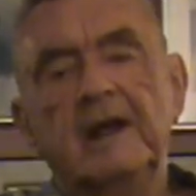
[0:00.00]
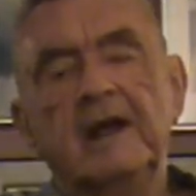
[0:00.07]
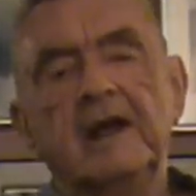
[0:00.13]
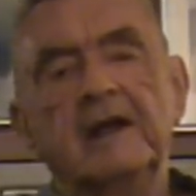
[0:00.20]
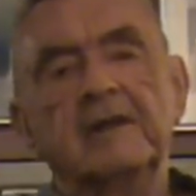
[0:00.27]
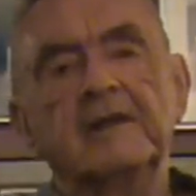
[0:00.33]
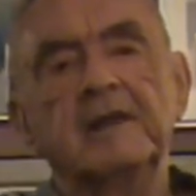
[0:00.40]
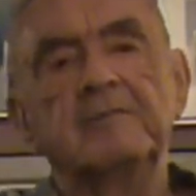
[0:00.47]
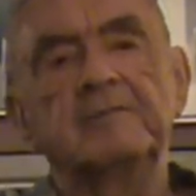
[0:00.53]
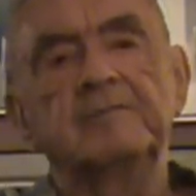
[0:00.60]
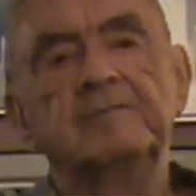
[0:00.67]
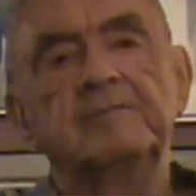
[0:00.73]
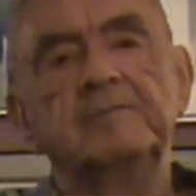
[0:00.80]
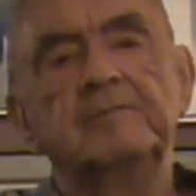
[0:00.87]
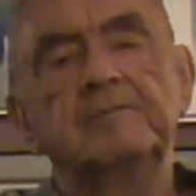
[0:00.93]
and they
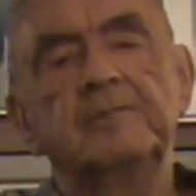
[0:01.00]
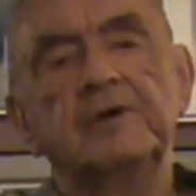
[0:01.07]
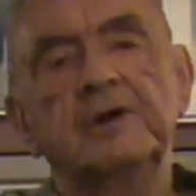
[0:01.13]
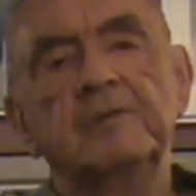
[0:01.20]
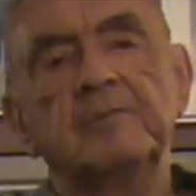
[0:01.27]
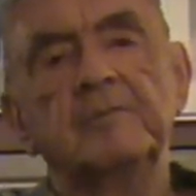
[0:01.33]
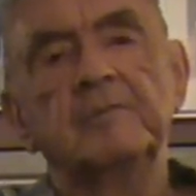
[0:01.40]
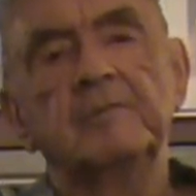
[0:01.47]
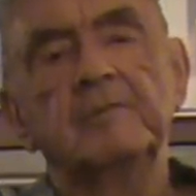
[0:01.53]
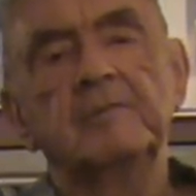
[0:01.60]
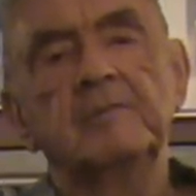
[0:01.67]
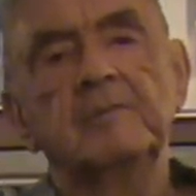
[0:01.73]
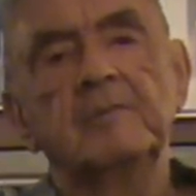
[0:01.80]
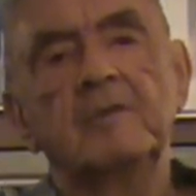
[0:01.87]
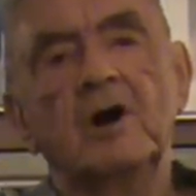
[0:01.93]
put
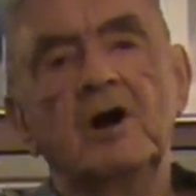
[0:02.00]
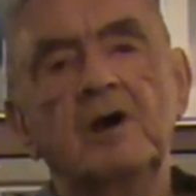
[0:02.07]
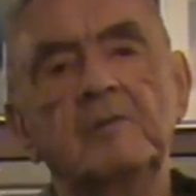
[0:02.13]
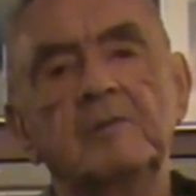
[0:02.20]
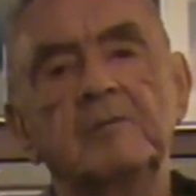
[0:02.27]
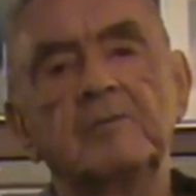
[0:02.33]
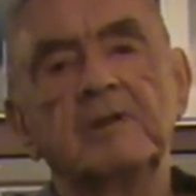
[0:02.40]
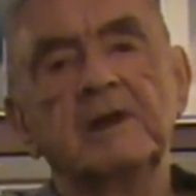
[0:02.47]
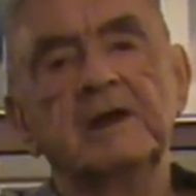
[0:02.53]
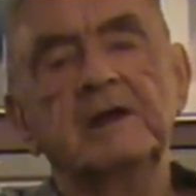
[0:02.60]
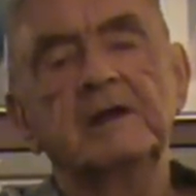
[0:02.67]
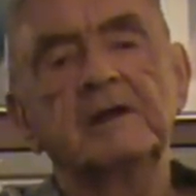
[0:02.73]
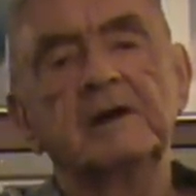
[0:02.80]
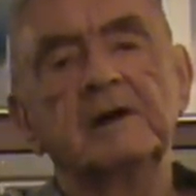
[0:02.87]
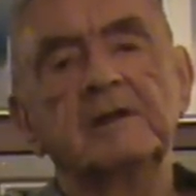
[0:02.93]
armor
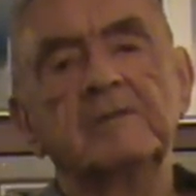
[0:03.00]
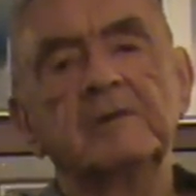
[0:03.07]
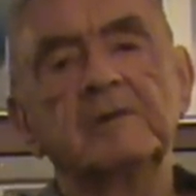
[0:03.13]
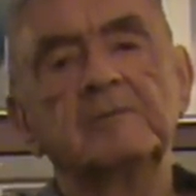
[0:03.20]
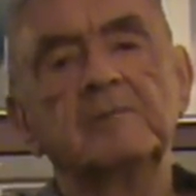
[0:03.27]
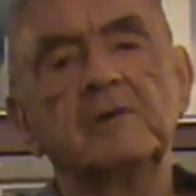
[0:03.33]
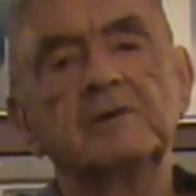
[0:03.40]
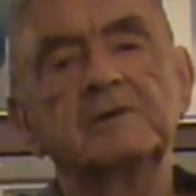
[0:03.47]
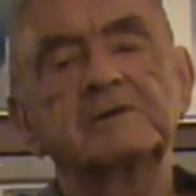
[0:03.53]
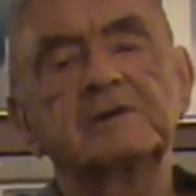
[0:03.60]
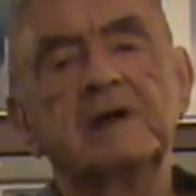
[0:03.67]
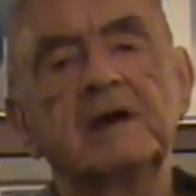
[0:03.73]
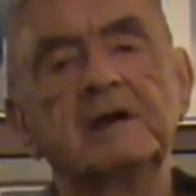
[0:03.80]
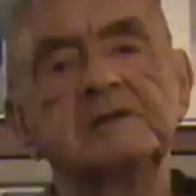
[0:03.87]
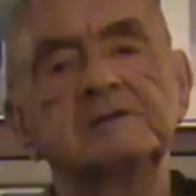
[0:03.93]
plate on both
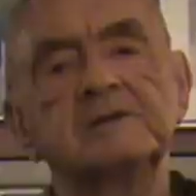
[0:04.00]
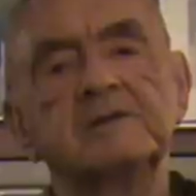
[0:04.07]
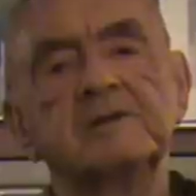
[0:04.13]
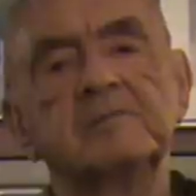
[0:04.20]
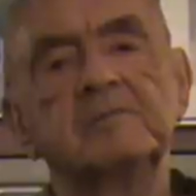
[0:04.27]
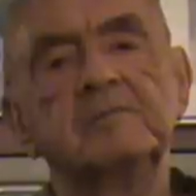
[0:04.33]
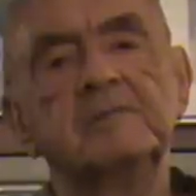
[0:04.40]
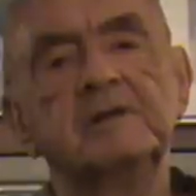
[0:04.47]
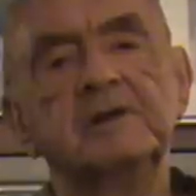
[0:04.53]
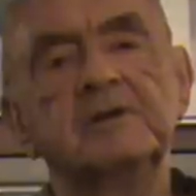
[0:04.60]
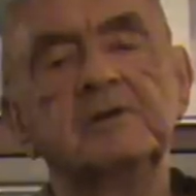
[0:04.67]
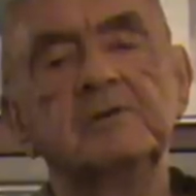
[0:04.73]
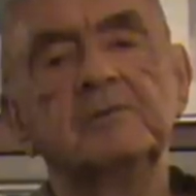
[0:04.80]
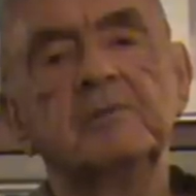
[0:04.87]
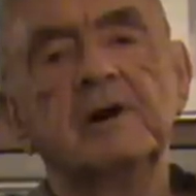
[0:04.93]
sides of the
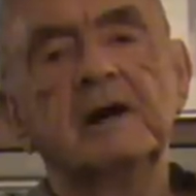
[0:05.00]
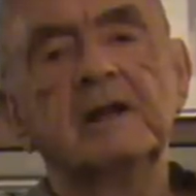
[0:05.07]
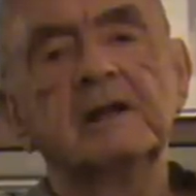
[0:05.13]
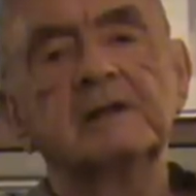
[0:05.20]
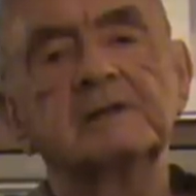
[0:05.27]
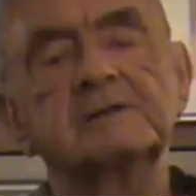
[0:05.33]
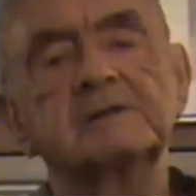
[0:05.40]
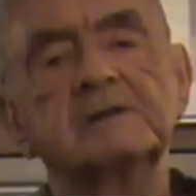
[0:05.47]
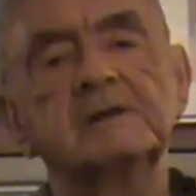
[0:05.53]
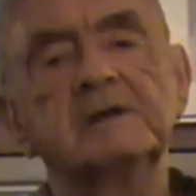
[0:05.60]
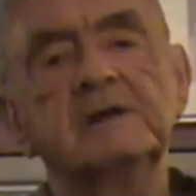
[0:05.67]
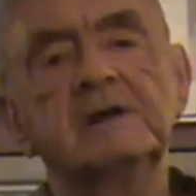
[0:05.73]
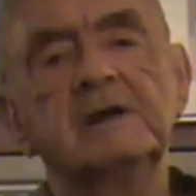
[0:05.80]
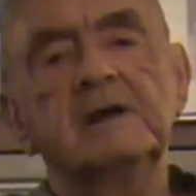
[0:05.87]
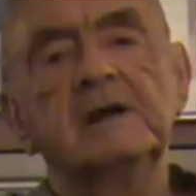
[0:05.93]
two pilots.
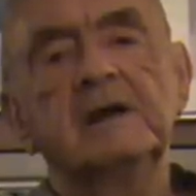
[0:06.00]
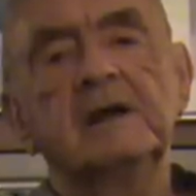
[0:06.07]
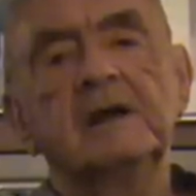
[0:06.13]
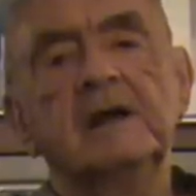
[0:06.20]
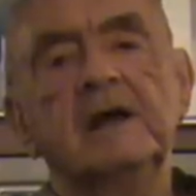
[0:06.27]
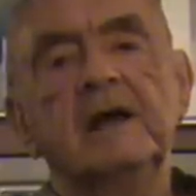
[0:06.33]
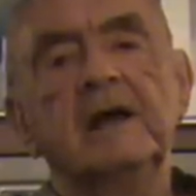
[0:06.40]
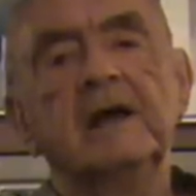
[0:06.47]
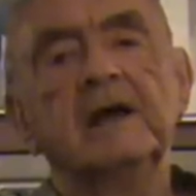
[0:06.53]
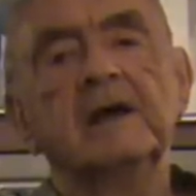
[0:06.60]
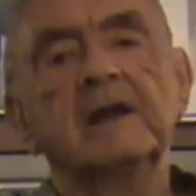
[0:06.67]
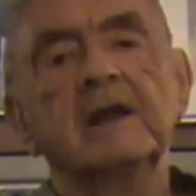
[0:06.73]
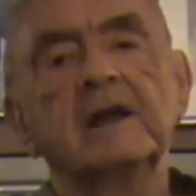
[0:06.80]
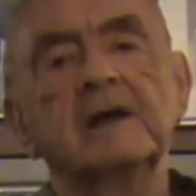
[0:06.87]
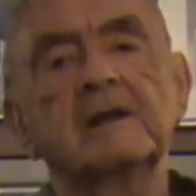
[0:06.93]

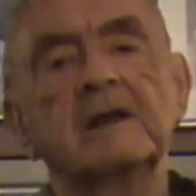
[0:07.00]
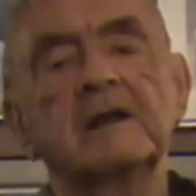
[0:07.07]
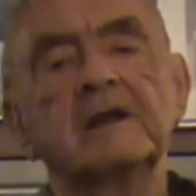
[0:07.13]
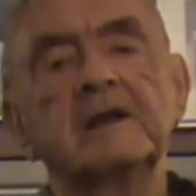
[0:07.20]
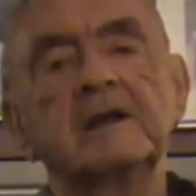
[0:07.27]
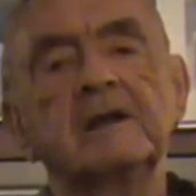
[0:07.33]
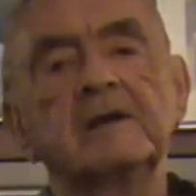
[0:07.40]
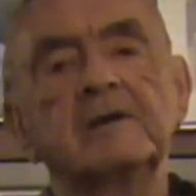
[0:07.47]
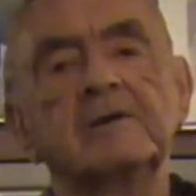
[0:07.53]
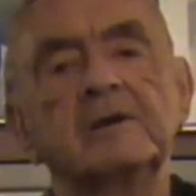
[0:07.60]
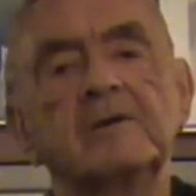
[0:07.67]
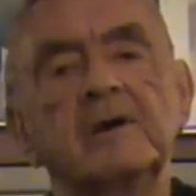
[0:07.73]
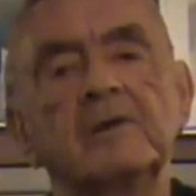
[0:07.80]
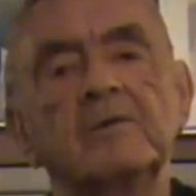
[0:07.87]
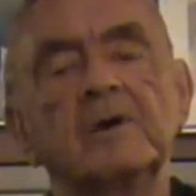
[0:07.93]
And luckily,
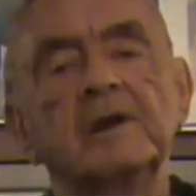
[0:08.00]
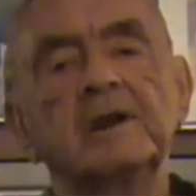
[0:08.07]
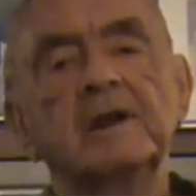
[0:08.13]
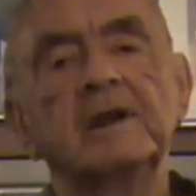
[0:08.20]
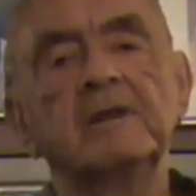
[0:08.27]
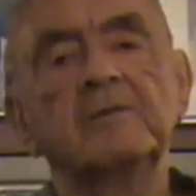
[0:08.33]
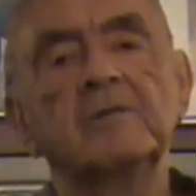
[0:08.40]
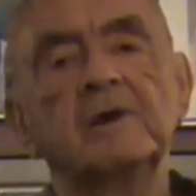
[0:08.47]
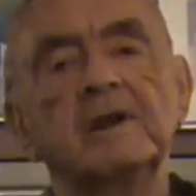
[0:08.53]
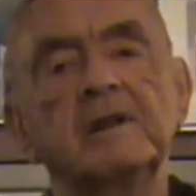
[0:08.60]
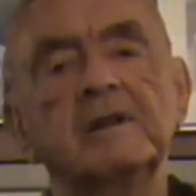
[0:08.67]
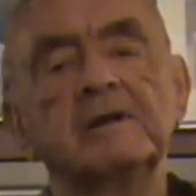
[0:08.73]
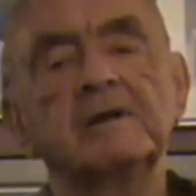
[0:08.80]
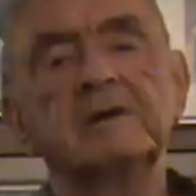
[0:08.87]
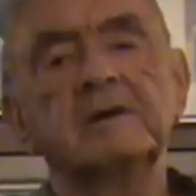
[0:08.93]
one day one
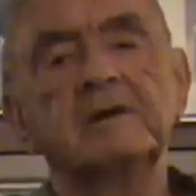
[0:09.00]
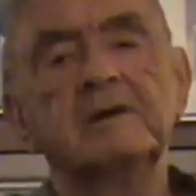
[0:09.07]
of